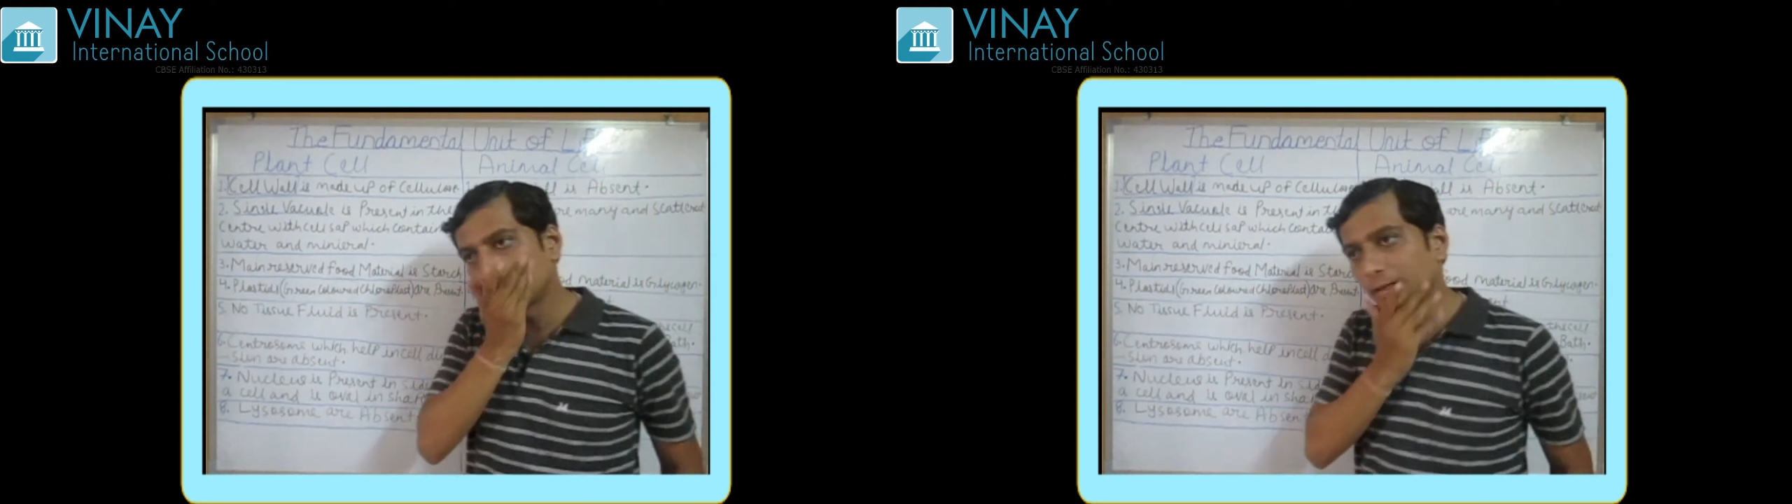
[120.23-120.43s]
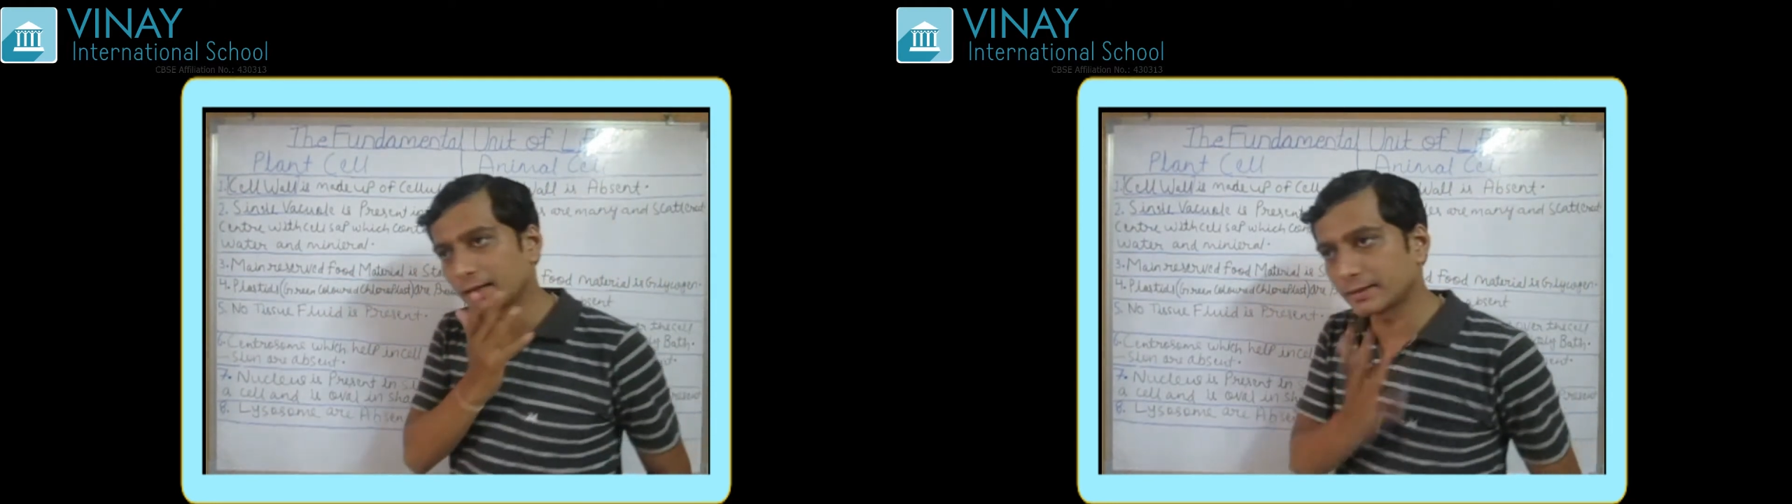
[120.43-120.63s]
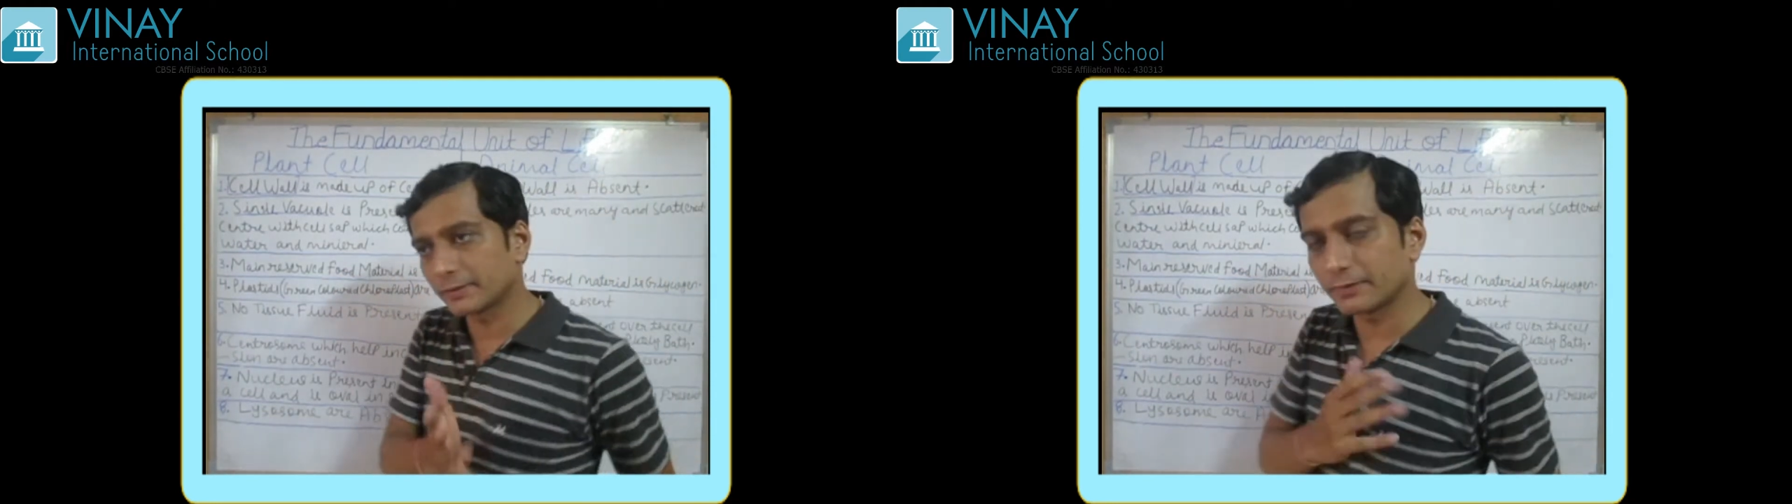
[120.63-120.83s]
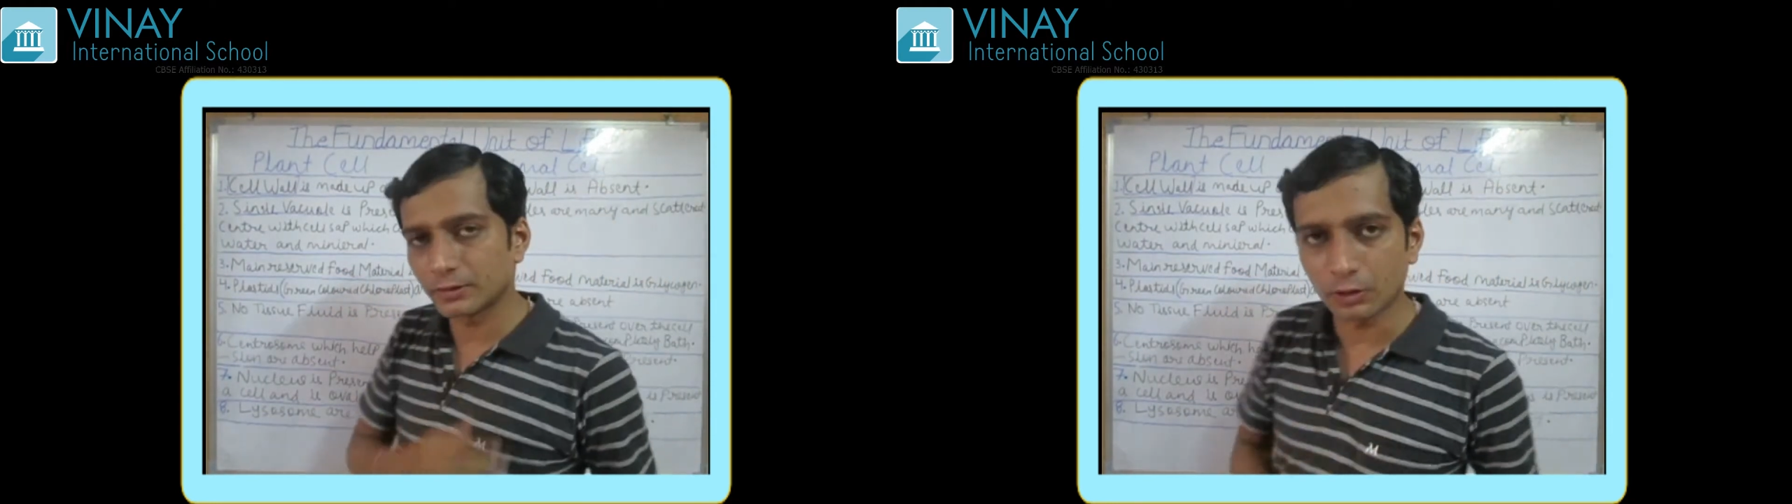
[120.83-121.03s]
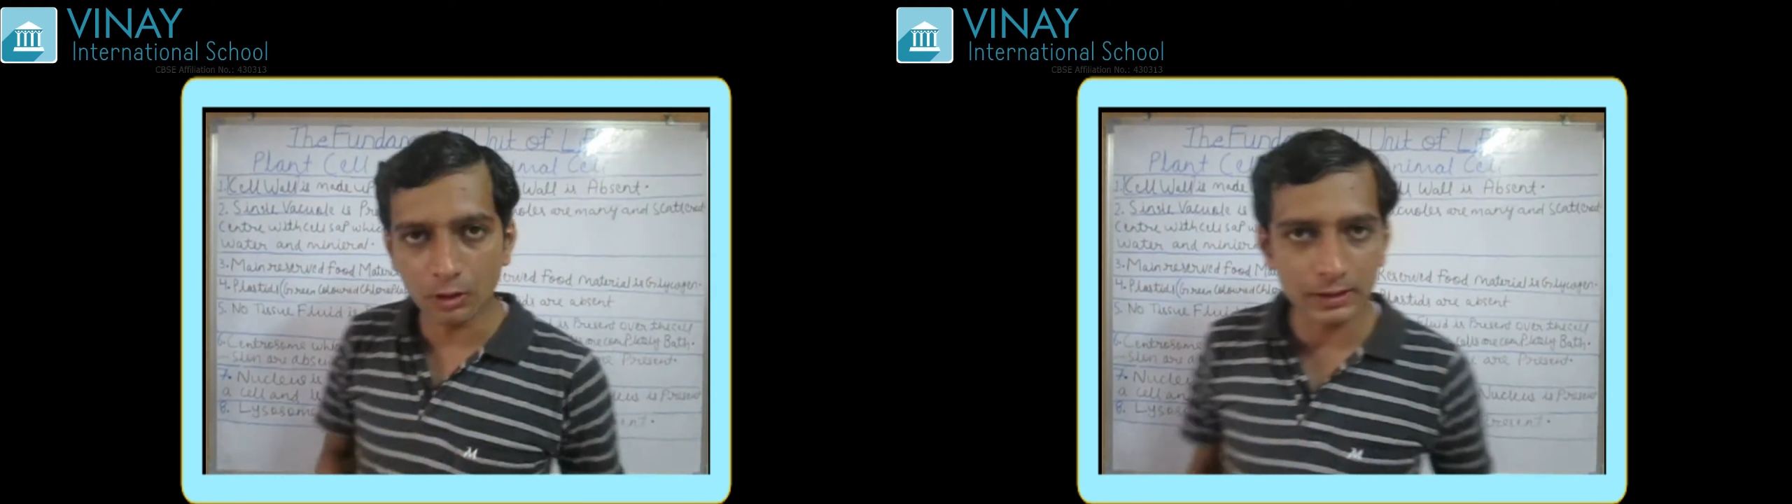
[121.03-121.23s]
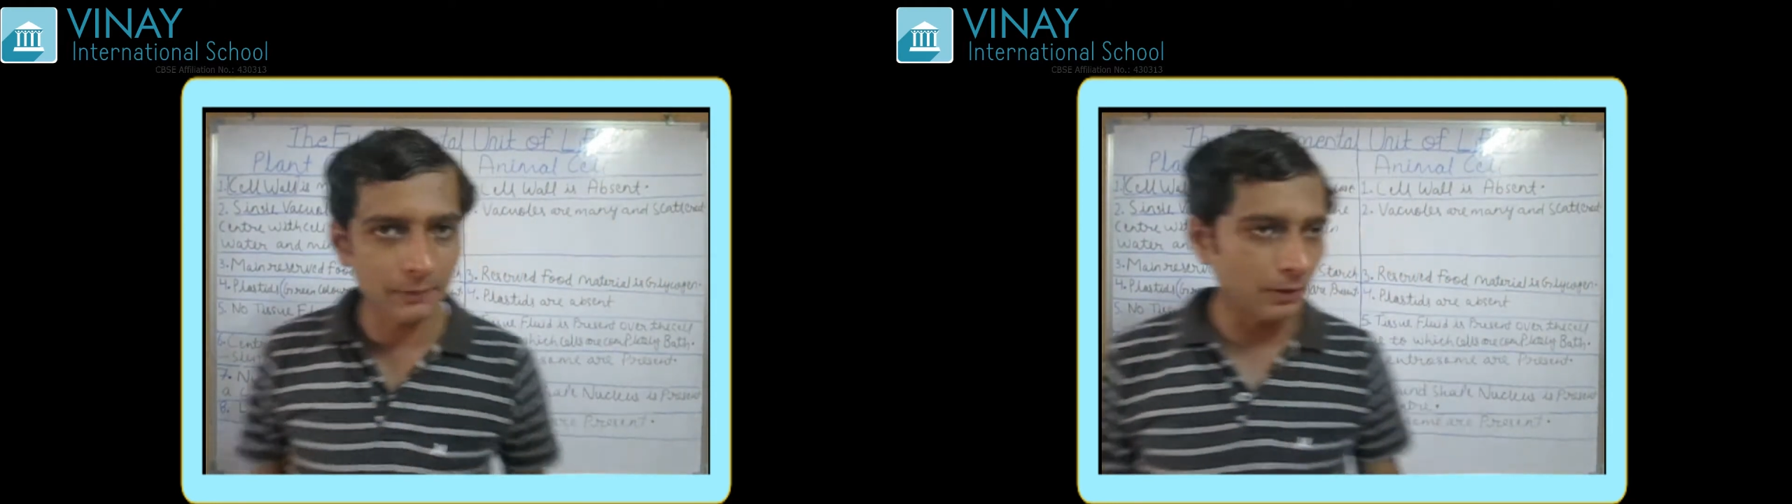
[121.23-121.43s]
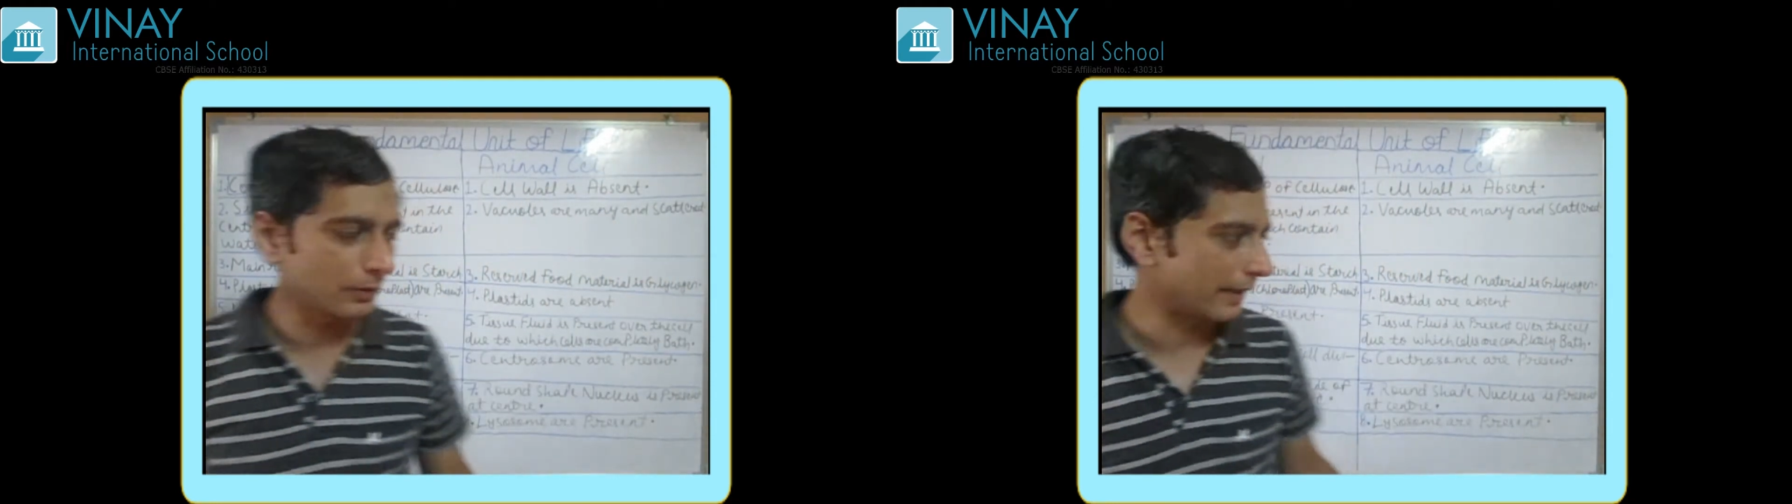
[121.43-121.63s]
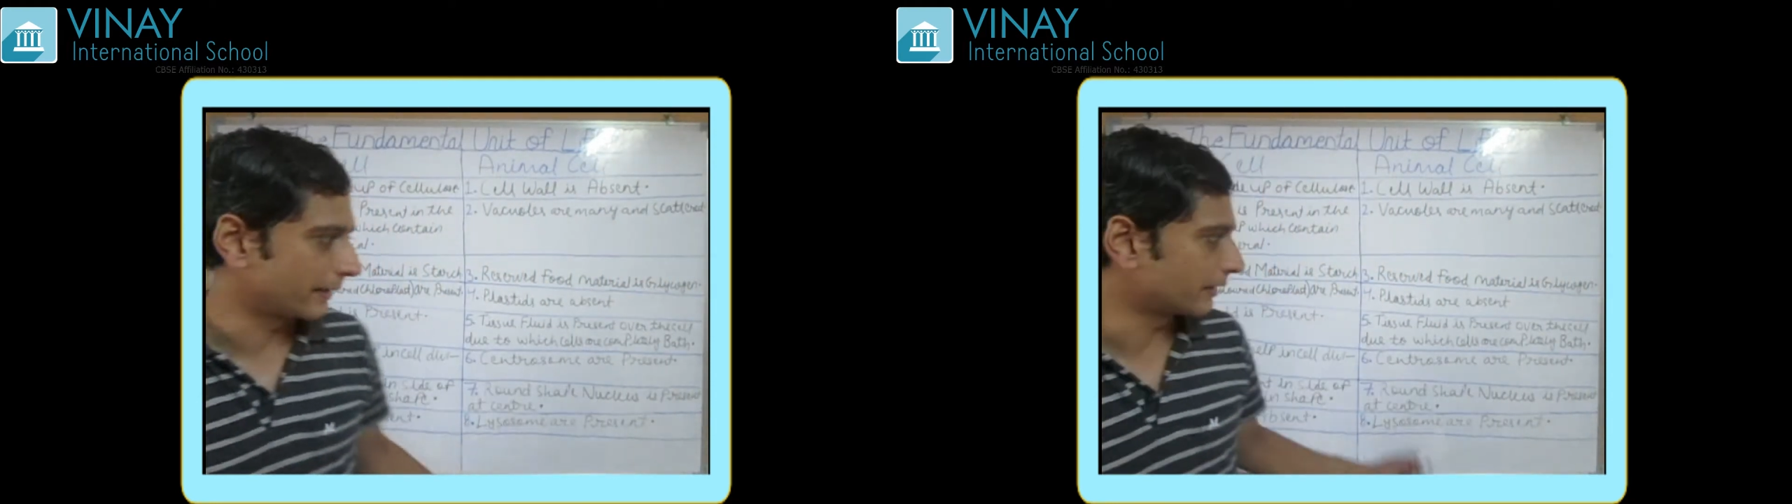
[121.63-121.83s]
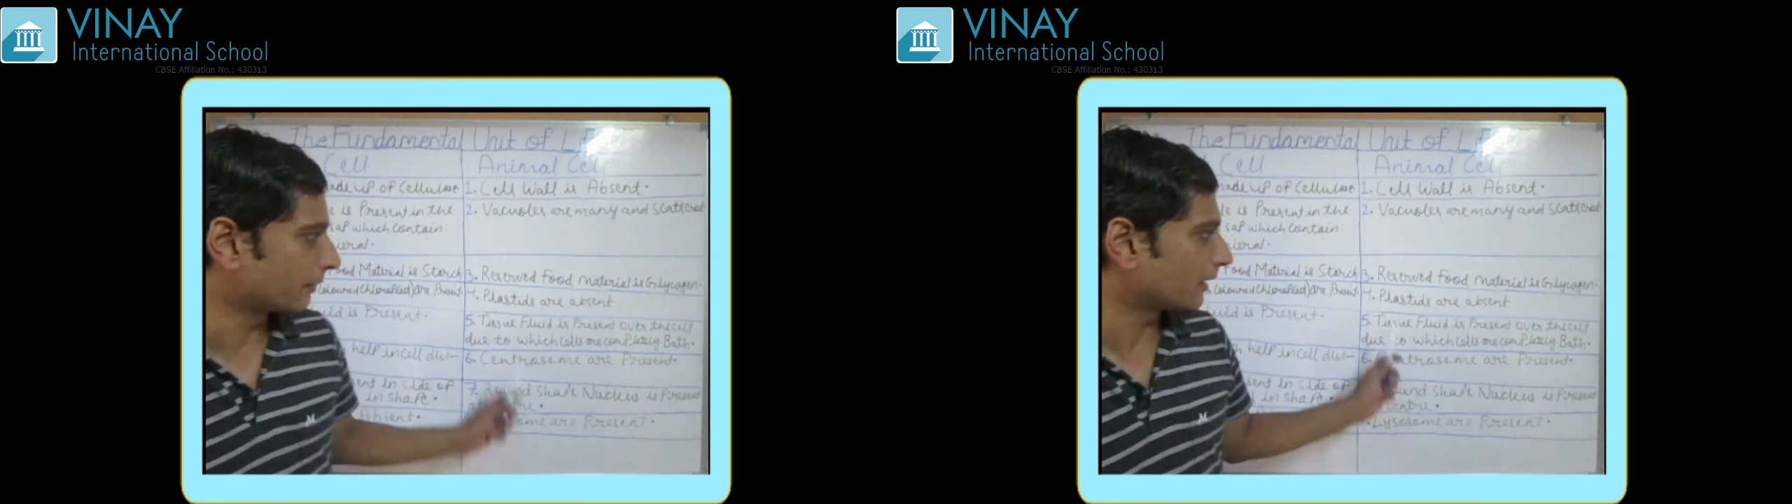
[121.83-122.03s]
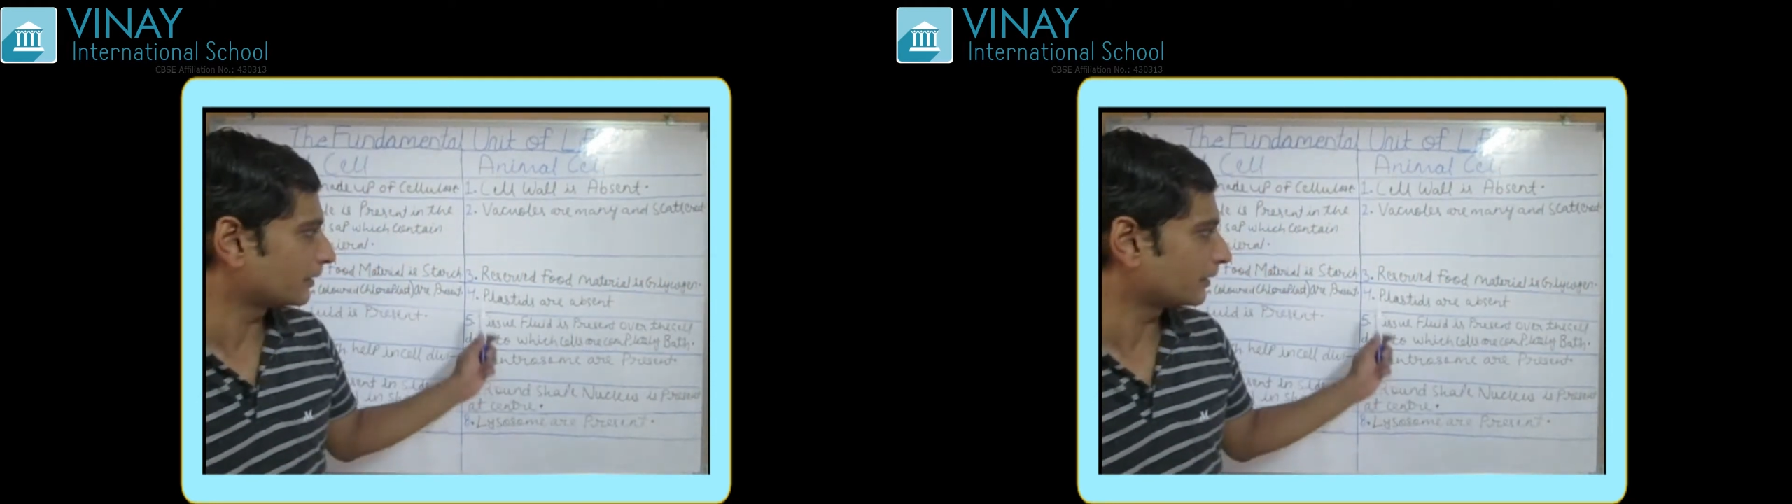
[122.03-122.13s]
But if we talk about animal